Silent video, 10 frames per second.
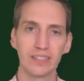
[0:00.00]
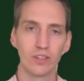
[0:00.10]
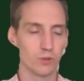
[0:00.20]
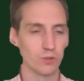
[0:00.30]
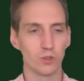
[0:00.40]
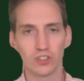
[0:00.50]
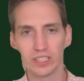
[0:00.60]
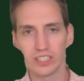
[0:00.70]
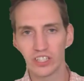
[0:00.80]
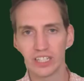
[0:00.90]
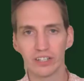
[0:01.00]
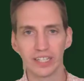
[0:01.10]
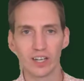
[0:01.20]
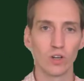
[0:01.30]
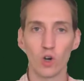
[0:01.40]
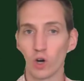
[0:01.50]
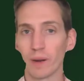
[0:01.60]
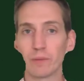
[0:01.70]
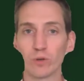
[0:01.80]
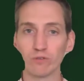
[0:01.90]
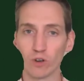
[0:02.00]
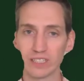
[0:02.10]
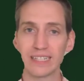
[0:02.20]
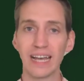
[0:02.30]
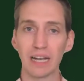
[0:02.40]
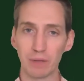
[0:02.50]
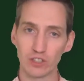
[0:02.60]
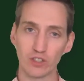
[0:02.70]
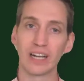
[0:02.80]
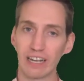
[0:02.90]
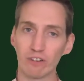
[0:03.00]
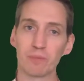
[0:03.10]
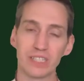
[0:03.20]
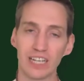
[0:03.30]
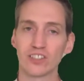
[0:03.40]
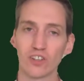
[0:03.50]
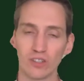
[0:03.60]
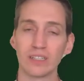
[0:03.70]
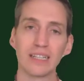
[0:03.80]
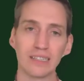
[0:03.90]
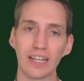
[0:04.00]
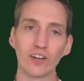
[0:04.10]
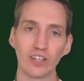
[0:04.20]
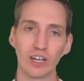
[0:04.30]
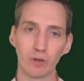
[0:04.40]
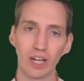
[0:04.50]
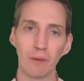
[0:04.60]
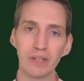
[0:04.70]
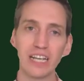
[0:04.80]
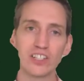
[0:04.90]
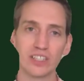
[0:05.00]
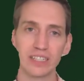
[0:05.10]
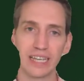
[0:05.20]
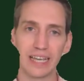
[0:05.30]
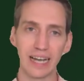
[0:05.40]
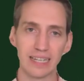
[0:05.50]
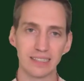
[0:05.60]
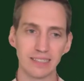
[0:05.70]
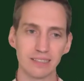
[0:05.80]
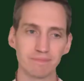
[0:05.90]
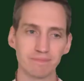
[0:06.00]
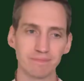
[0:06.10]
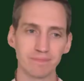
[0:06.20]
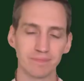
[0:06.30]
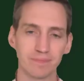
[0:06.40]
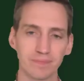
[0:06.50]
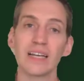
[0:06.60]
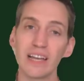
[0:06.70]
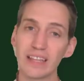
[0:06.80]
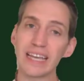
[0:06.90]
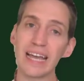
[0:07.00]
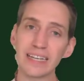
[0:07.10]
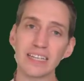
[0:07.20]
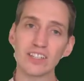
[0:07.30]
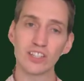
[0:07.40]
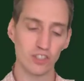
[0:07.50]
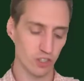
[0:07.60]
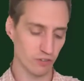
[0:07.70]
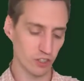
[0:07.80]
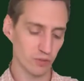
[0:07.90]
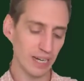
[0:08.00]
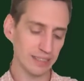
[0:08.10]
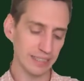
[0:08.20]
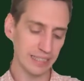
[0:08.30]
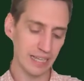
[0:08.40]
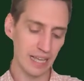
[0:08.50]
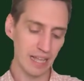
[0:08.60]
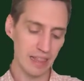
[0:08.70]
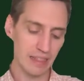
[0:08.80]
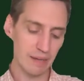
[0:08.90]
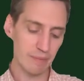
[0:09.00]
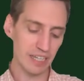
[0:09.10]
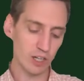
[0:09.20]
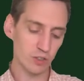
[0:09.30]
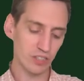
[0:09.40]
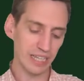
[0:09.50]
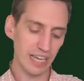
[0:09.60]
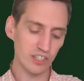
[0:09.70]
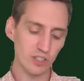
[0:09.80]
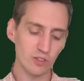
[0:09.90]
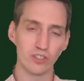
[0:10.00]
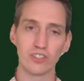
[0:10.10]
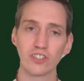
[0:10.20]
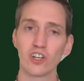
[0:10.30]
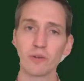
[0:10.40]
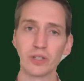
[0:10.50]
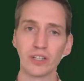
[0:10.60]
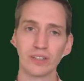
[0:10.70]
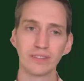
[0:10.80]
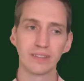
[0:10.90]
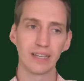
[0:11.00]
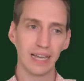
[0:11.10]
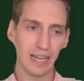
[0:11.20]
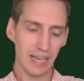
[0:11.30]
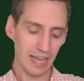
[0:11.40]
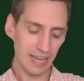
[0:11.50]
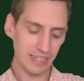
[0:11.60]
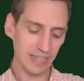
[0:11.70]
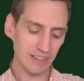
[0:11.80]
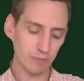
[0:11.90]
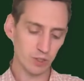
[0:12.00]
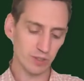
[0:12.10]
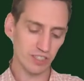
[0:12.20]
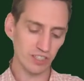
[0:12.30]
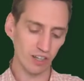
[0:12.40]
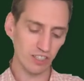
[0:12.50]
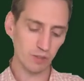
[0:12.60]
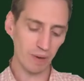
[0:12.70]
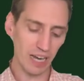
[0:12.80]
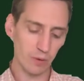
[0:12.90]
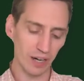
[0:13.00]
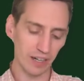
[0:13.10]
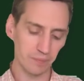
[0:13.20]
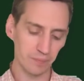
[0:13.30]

through social engineering, or by brute force attack by trying every potential letter and number combination to gain access. If they can't get to the server directly, they may go to the end user's terminal and get them to install spyware.